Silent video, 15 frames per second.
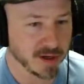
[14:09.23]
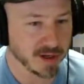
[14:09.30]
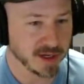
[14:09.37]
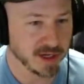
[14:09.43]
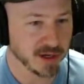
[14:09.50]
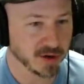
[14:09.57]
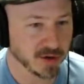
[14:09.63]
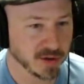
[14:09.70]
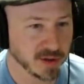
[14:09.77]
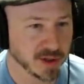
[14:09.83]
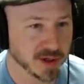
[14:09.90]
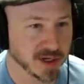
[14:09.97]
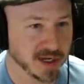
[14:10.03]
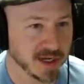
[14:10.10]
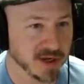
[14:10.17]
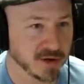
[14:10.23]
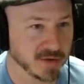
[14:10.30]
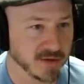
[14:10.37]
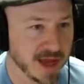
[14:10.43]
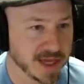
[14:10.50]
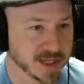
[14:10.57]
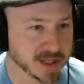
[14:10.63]
here, you're going to hear
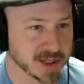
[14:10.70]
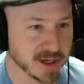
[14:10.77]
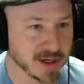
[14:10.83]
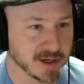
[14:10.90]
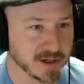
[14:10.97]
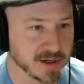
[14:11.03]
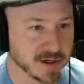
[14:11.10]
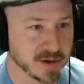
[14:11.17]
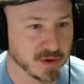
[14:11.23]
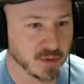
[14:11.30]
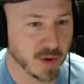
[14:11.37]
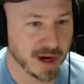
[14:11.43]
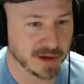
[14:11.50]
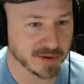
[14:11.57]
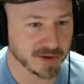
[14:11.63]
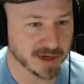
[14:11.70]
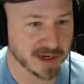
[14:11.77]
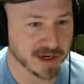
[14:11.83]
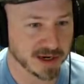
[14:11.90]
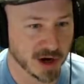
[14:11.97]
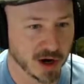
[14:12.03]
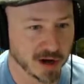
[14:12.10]
that song while you're
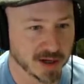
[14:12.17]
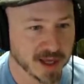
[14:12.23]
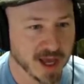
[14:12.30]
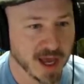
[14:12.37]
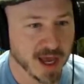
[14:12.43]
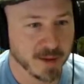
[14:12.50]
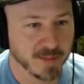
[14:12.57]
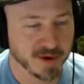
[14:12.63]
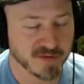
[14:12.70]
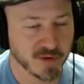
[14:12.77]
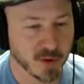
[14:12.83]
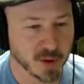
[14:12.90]
looking at art. But of